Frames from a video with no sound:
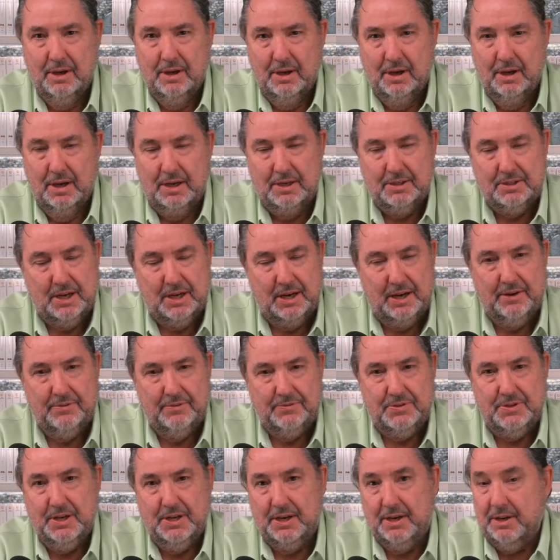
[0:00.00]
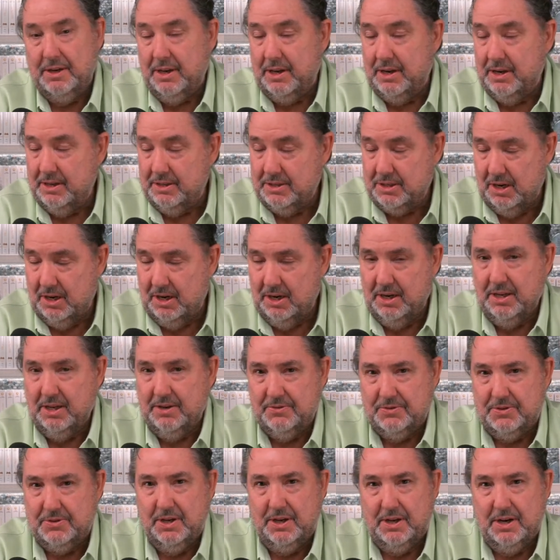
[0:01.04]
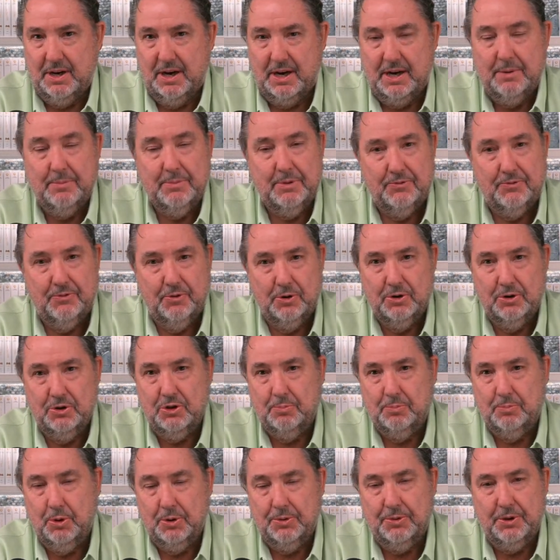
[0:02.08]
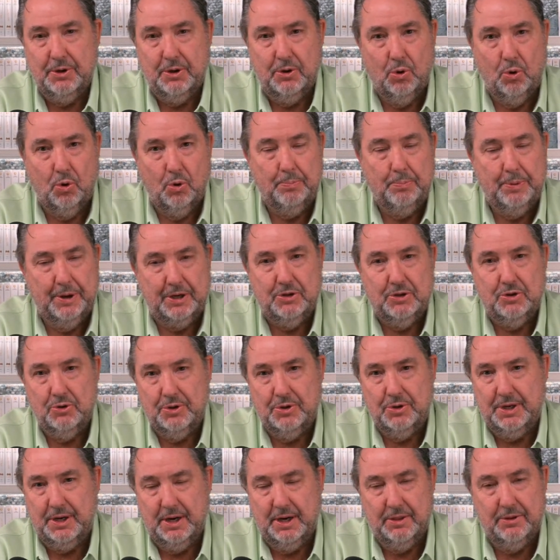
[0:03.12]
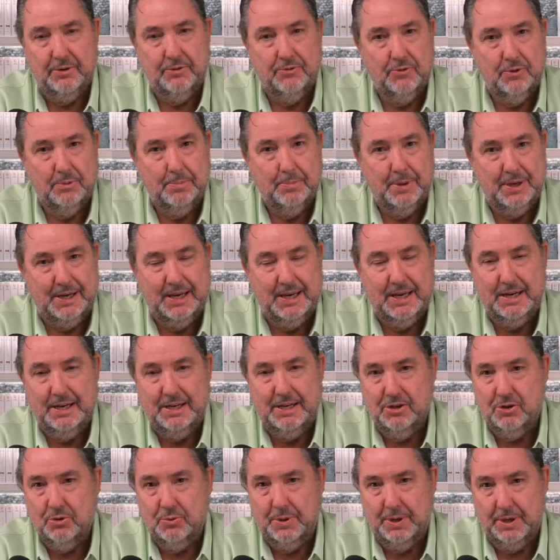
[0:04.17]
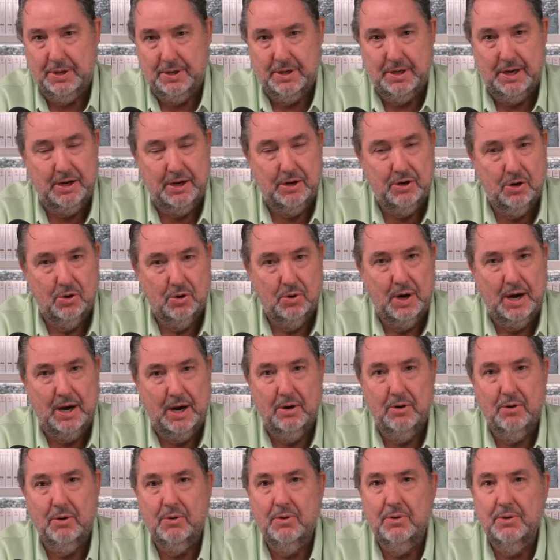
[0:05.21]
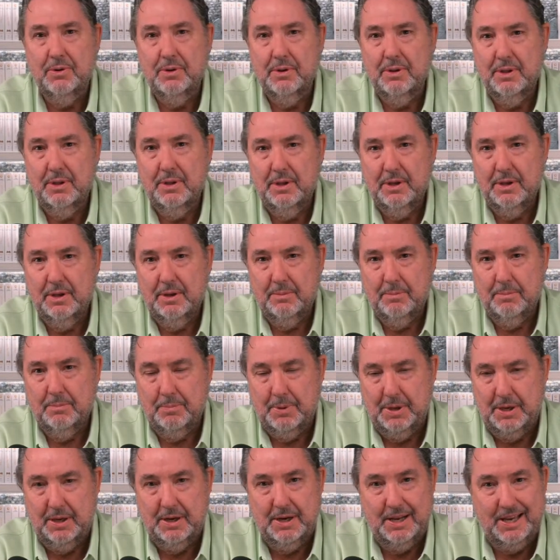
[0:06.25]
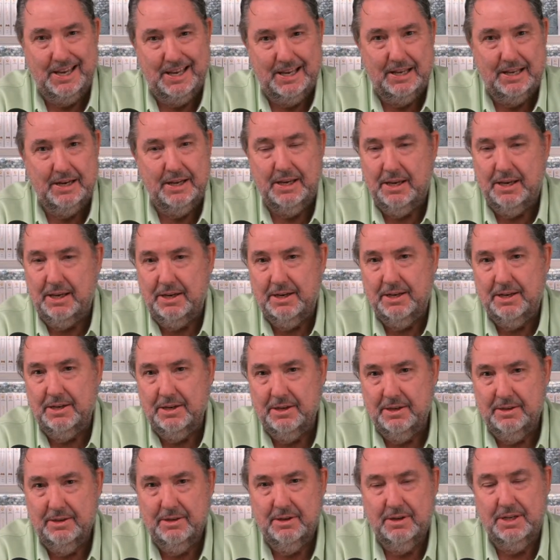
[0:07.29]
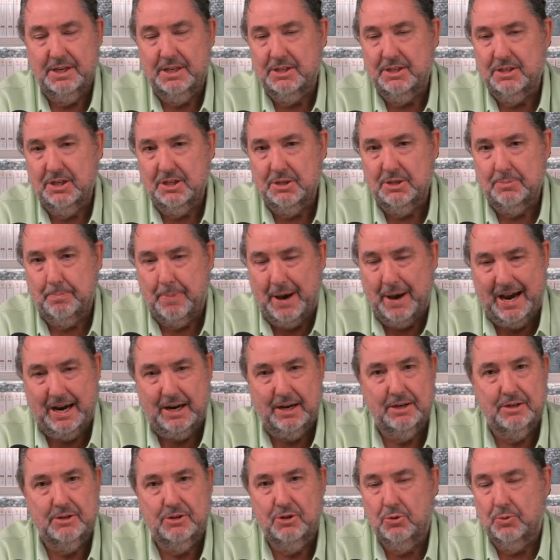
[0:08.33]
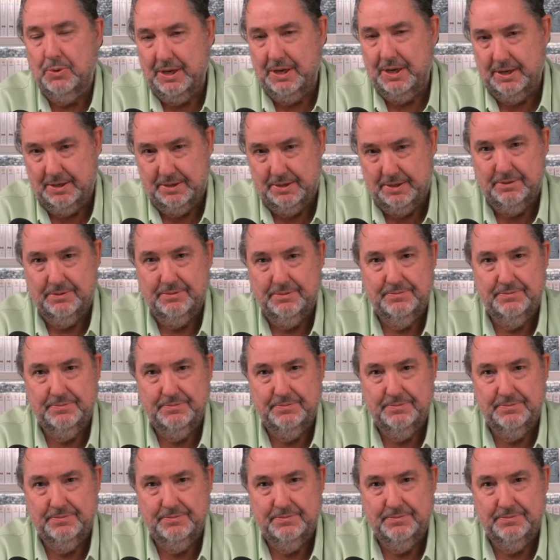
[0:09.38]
As I have said, and as God has said, I am the first to put the whole picture together from beginning to end. I know how being in Eden leads us back to Eden